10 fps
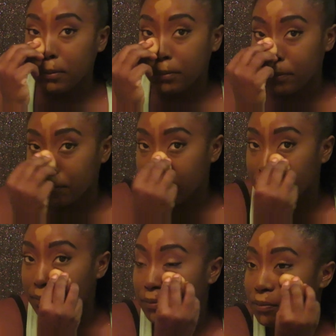
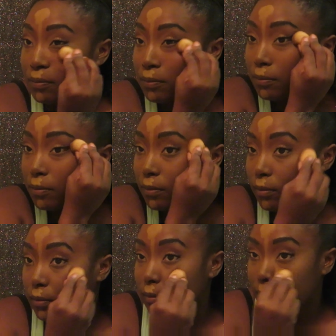
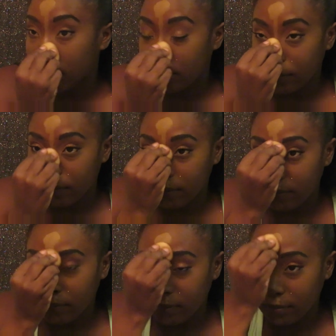
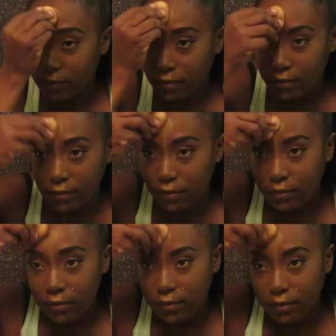
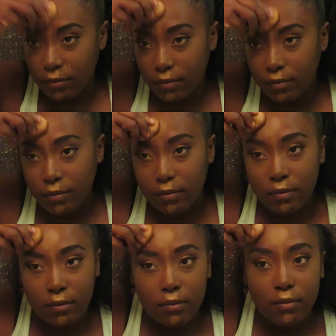
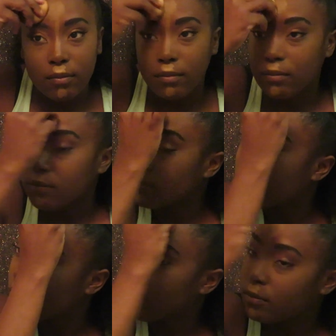
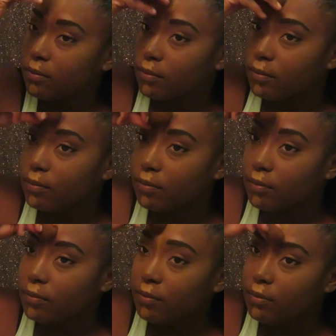
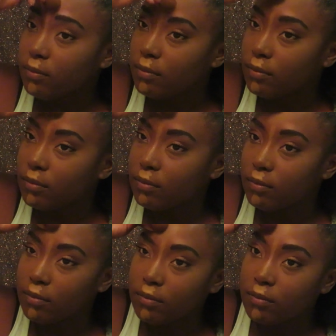
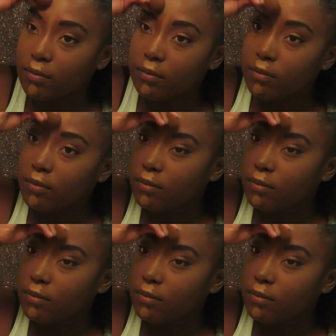(silence)